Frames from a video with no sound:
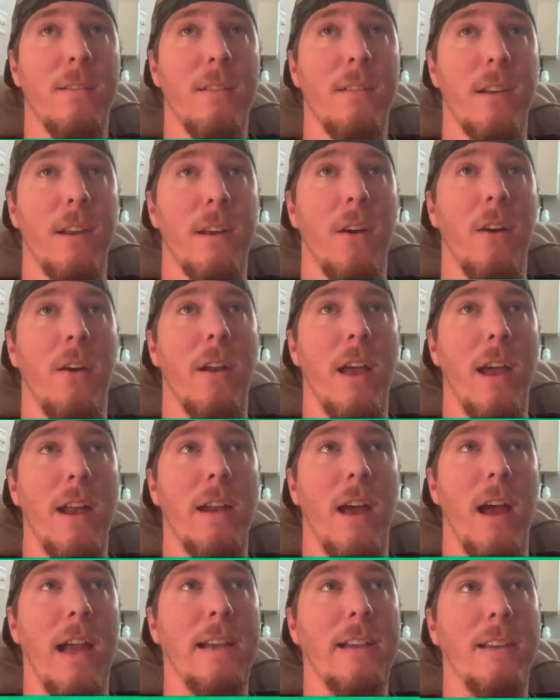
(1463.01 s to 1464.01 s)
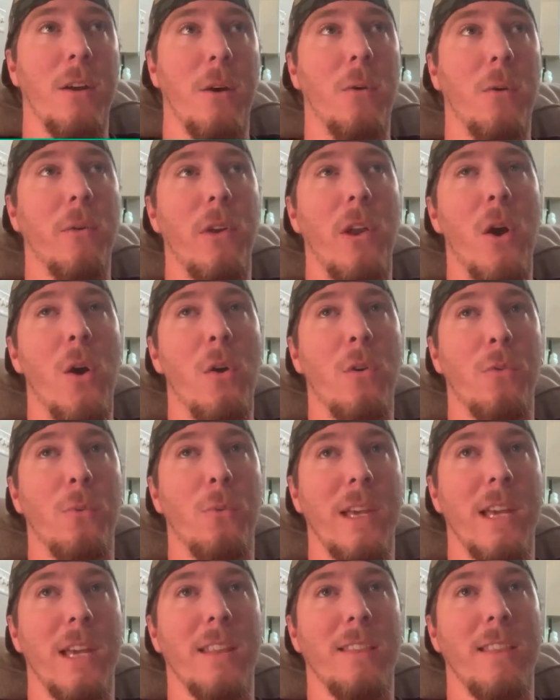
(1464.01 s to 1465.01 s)
and I don't know
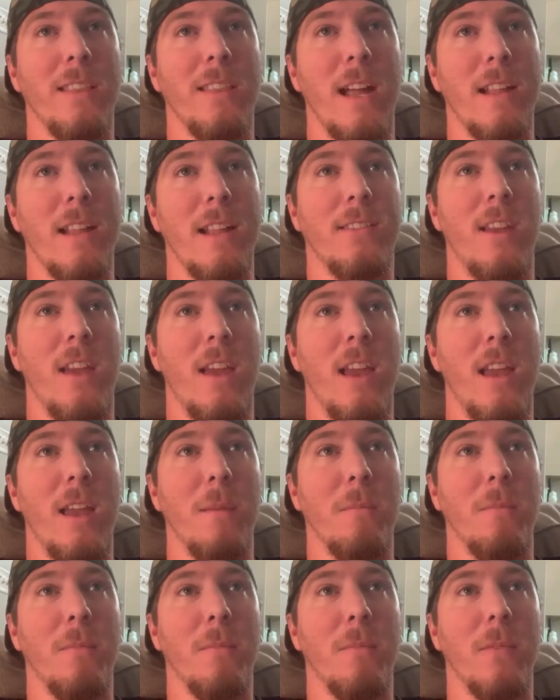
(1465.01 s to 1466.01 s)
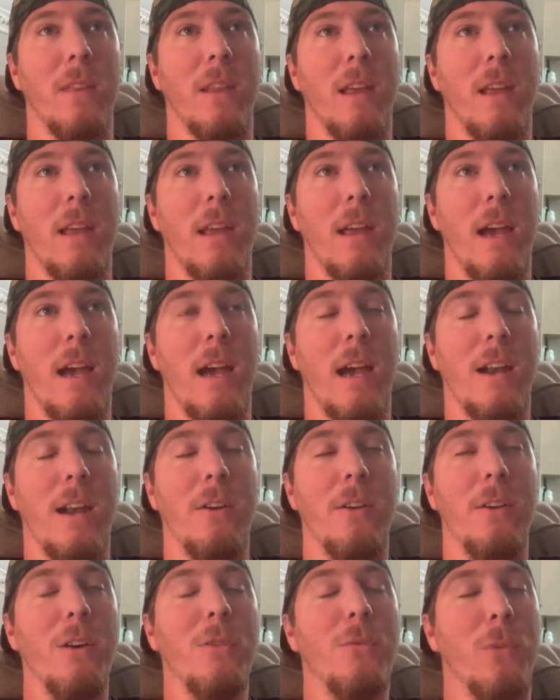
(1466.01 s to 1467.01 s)
if we get that same I
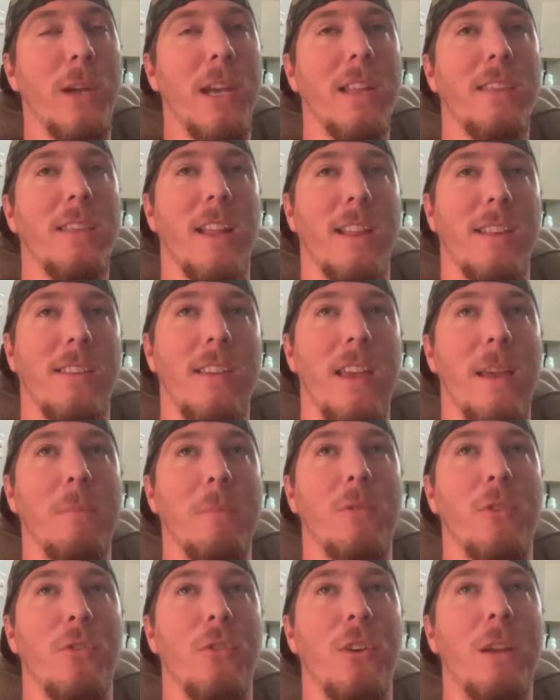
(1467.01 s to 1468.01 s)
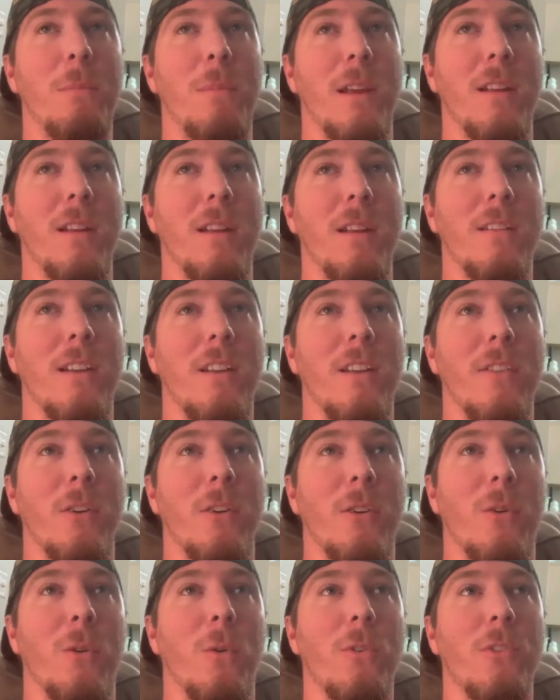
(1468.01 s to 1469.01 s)
don't know if we get that same treatment at
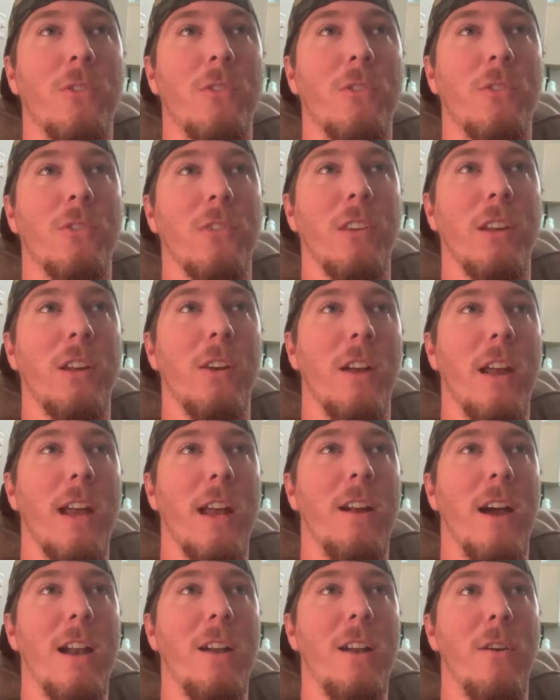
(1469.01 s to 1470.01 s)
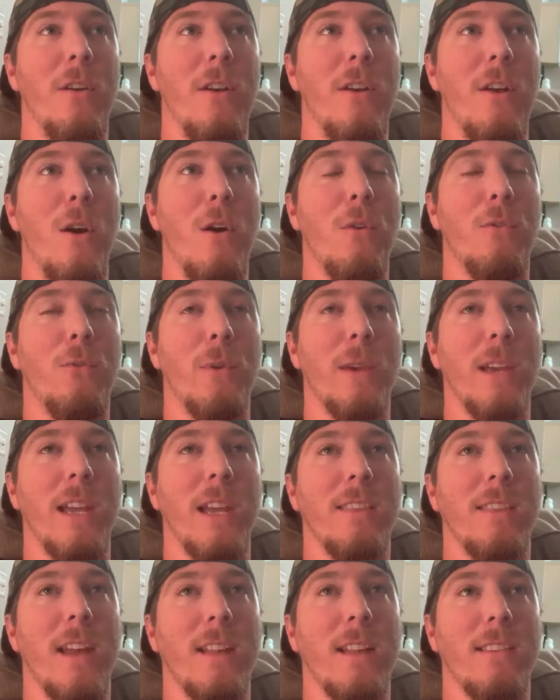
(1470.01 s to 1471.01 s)
other courses, and I don't know if we
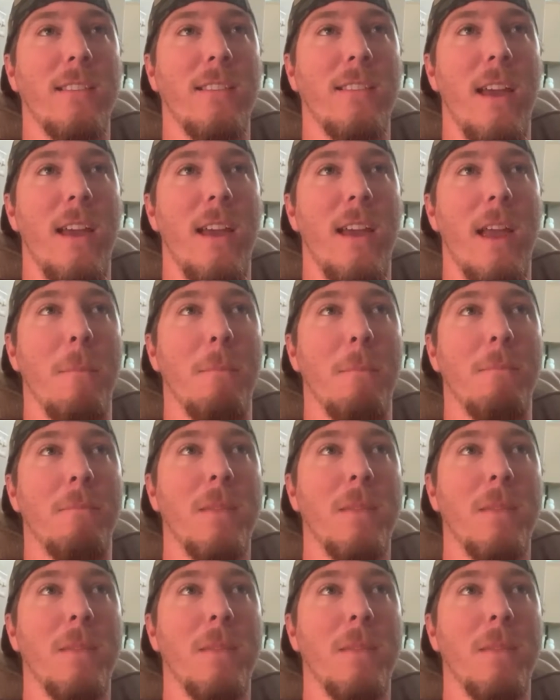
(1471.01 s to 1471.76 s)
get that same